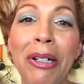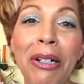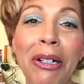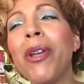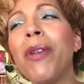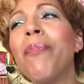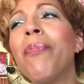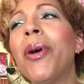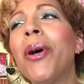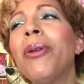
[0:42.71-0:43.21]

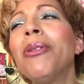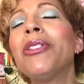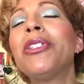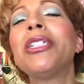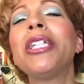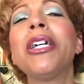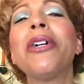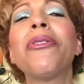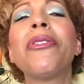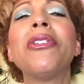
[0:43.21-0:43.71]
We both
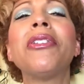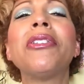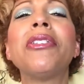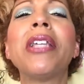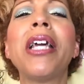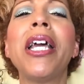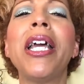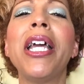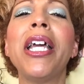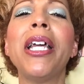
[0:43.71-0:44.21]
share the
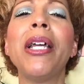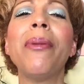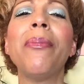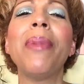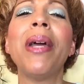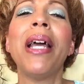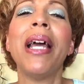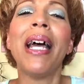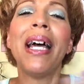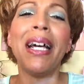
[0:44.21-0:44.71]

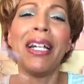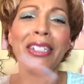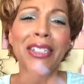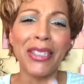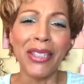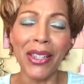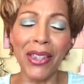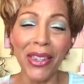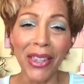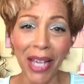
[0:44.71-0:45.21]
same
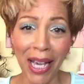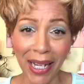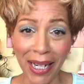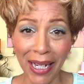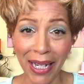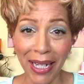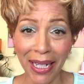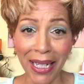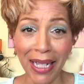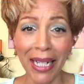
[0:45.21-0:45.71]

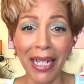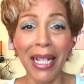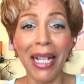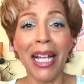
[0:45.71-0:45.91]
aesthetic